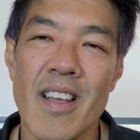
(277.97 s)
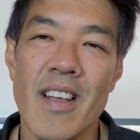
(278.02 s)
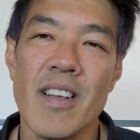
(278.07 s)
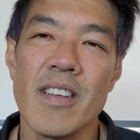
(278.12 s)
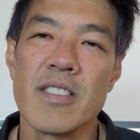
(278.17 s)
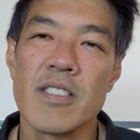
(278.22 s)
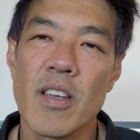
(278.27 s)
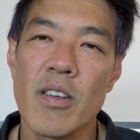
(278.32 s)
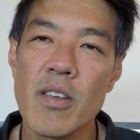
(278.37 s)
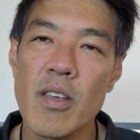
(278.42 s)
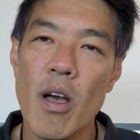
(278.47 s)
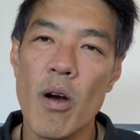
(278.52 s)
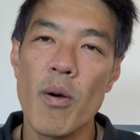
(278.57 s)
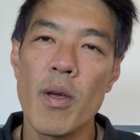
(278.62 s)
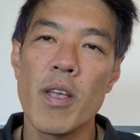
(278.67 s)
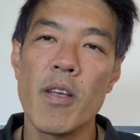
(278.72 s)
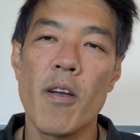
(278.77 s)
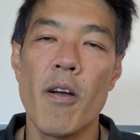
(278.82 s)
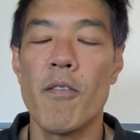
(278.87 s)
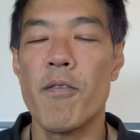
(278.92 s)
So
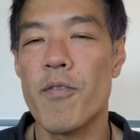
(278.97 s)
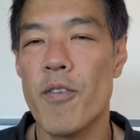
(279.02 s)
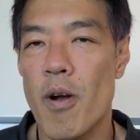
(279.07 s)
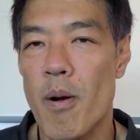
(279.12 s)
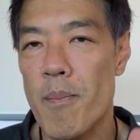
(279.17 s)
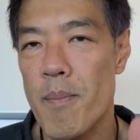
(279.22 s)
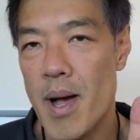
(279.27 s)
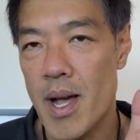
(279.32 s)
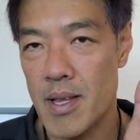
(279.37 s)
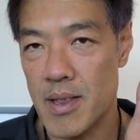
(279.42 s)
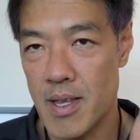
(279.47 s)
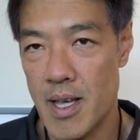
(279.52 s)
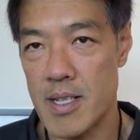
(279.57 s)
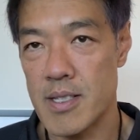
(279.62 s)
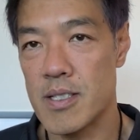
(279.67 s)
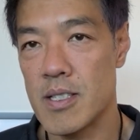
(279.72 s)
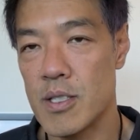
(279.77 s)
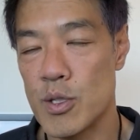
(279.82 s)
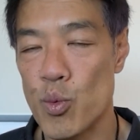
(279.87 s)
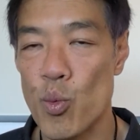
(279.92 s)
going from
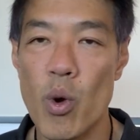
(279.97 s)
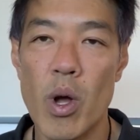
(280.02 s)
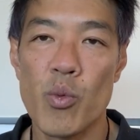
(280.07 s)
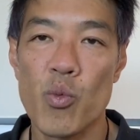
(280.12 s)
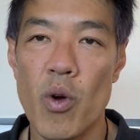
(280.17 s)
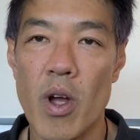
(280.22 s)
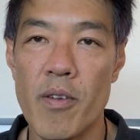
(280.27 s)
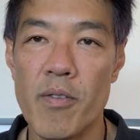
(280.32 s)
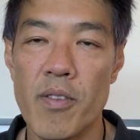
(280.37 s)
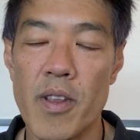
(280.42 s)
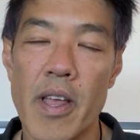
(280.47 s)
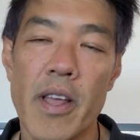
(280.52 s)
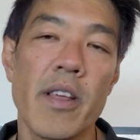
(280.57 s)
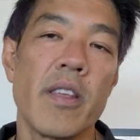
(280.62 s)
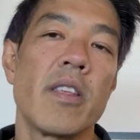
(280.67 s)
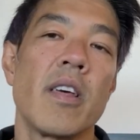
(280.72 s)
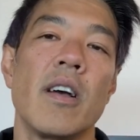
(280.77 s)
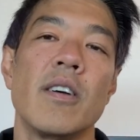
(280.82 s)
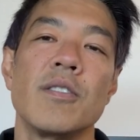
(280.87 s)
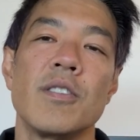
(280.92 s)
lasers, one wavelength,
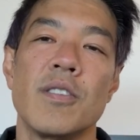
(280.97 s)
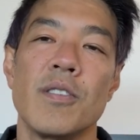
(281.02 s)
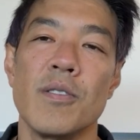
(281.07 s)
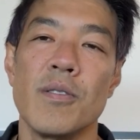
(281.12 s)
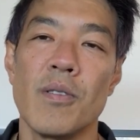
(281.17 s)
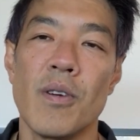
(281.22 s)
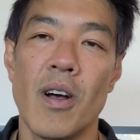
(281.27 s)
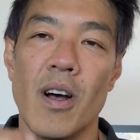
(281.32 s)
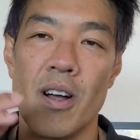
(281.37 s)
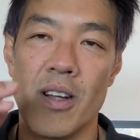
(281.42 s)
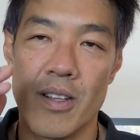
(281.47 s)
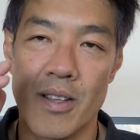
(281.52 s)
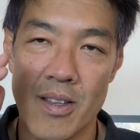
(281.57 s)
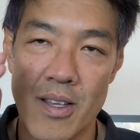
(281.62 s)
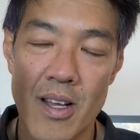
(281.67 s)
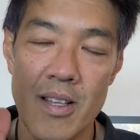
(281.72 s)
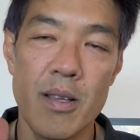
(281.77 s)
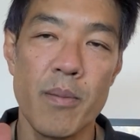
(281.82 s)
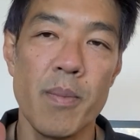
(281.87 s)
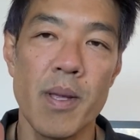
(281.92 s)
to
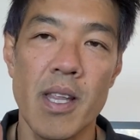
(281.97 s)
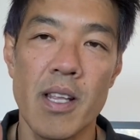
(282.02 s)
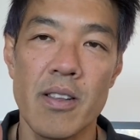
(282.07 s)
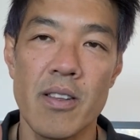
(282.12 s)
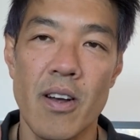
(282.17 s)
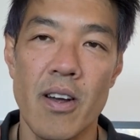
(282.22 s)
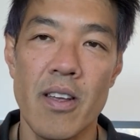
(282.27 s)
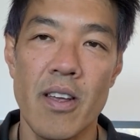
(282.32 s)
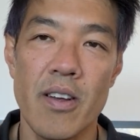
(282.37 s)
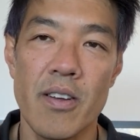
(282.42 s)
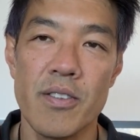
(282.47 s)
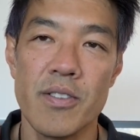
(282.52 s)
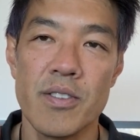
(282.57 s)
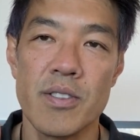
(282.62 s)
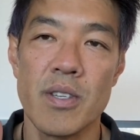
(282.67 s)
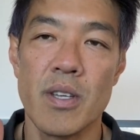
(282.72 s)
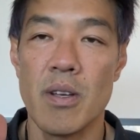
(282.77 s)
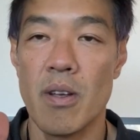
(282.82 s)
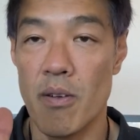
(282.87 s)
light-emitting diodes,